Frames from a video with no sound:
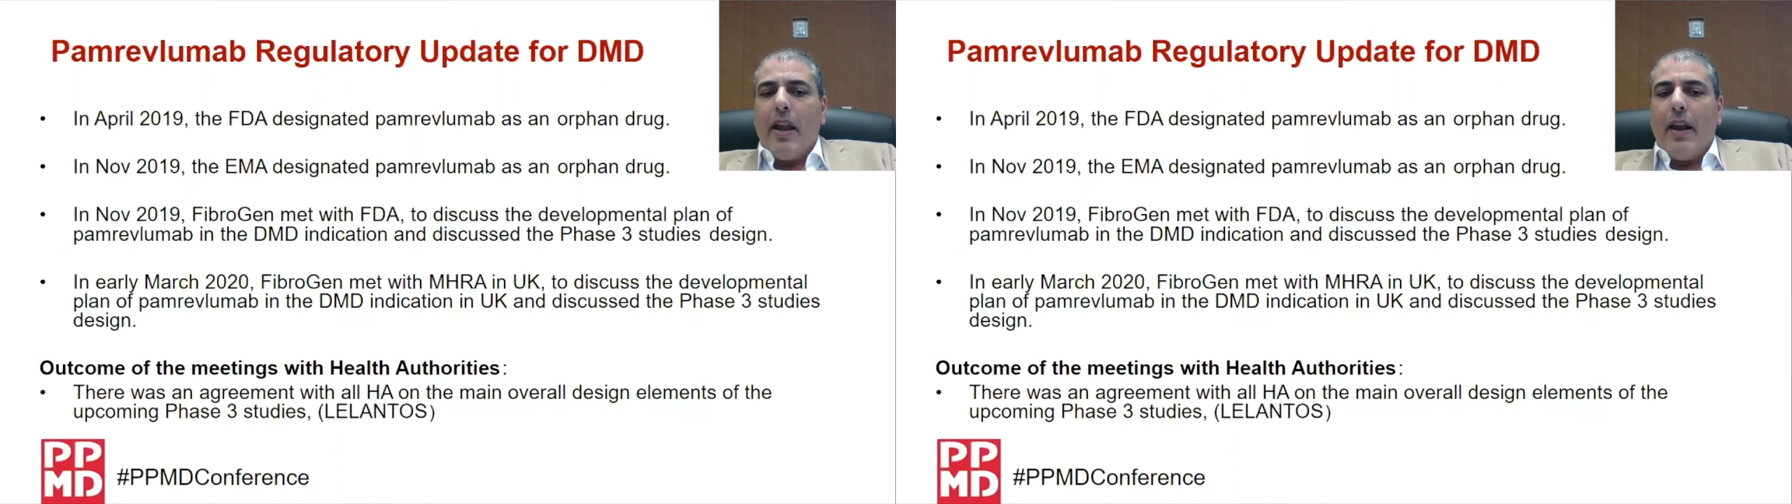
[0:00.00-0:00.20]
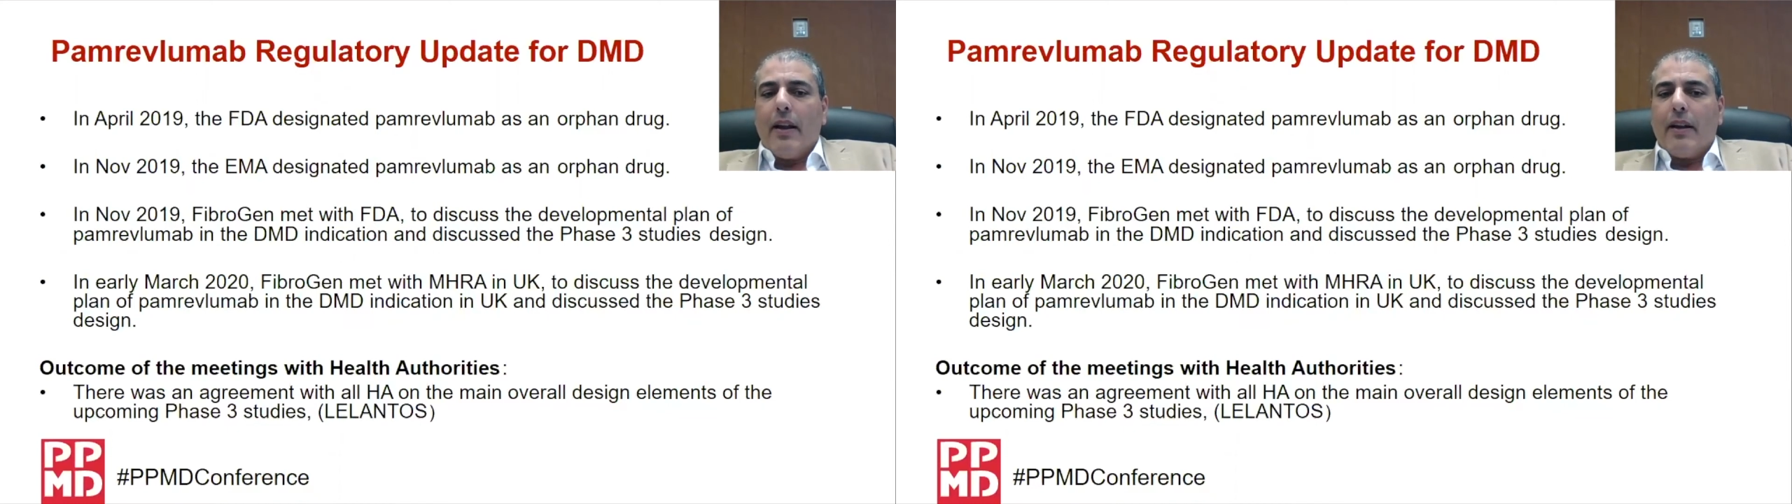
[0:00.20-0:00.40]

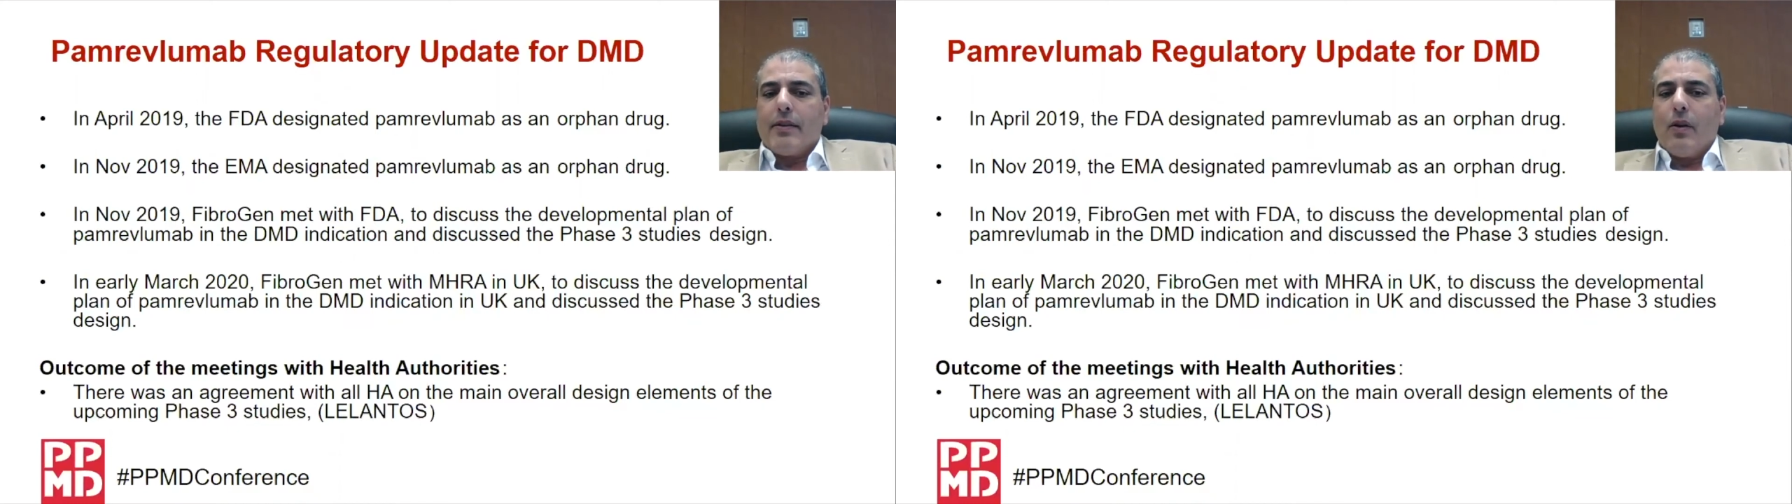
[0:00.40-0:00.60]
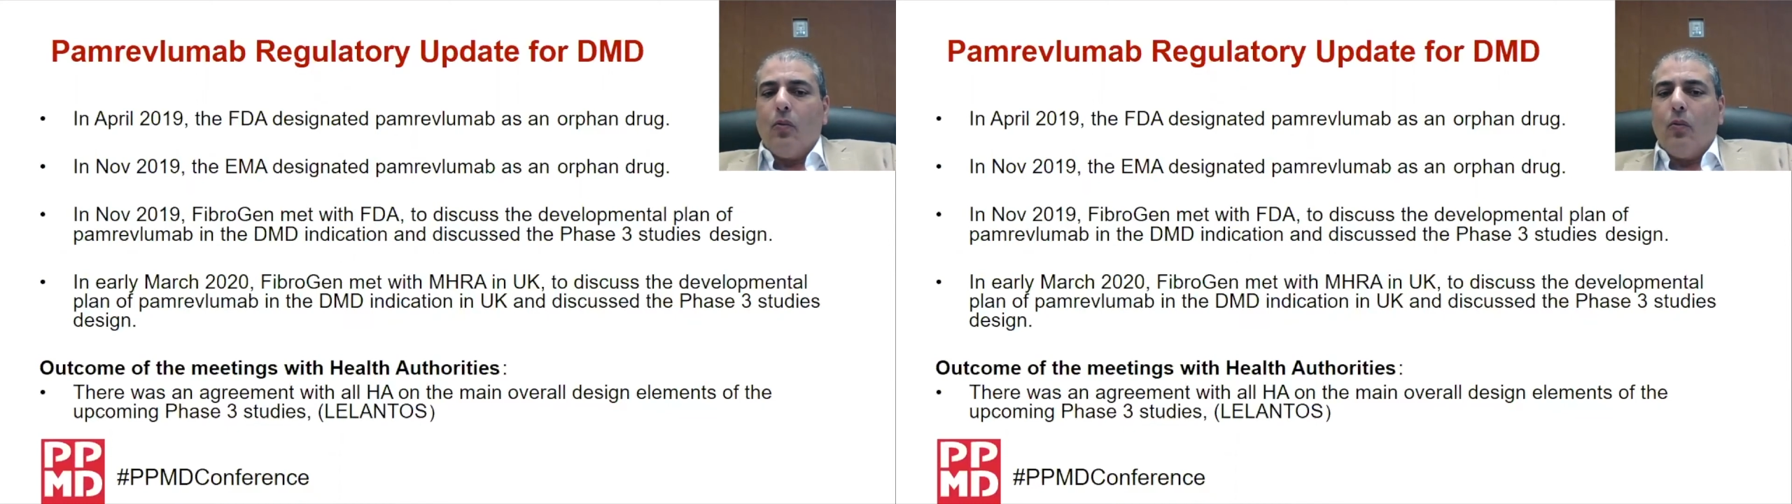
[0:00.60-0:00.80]

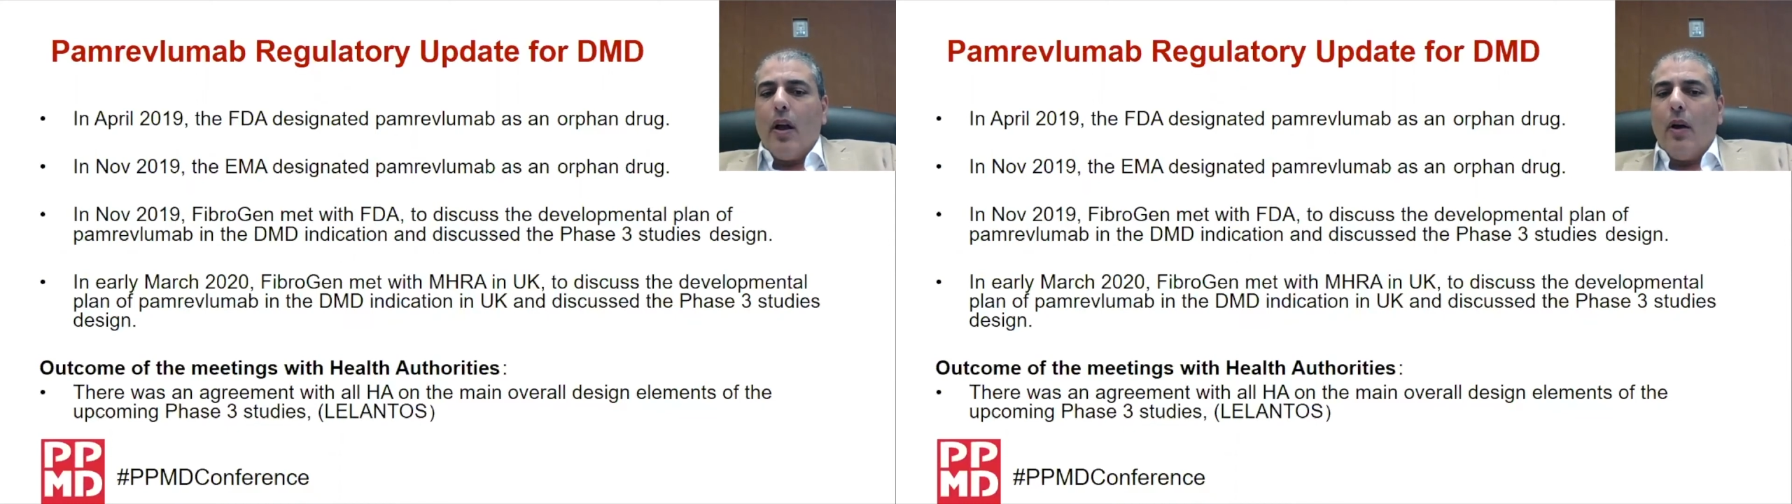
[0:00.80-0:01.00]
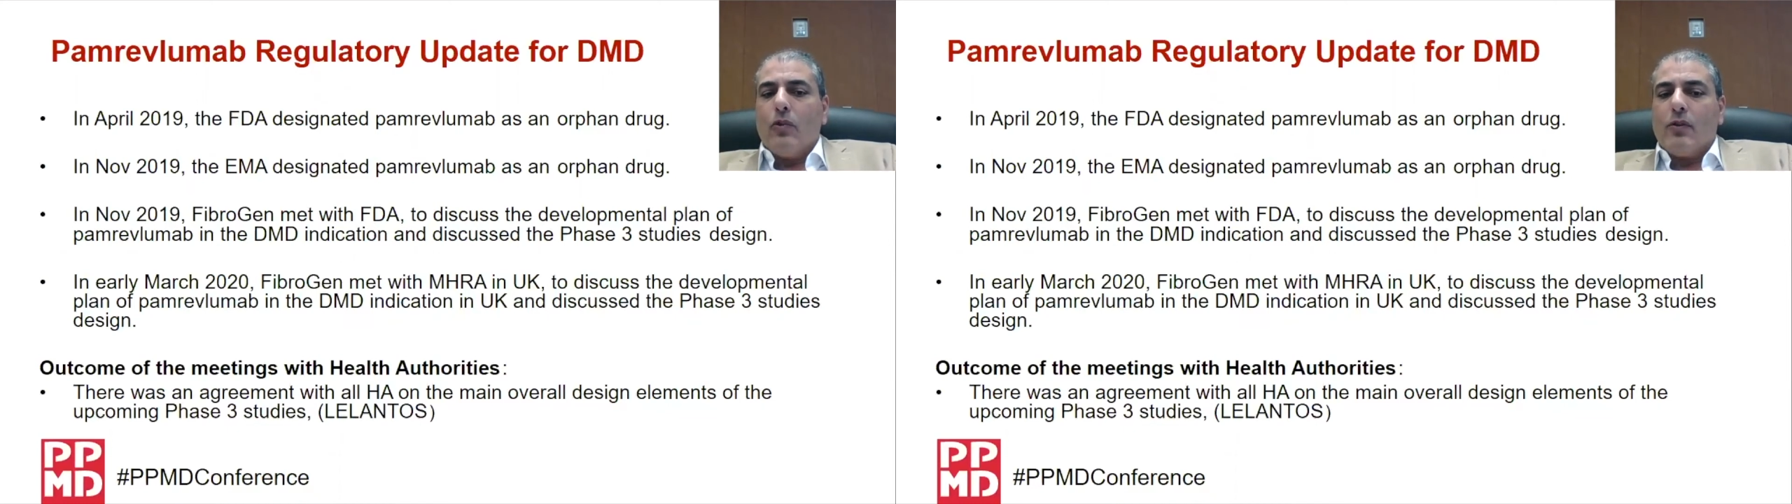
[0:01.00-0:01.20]
meetings was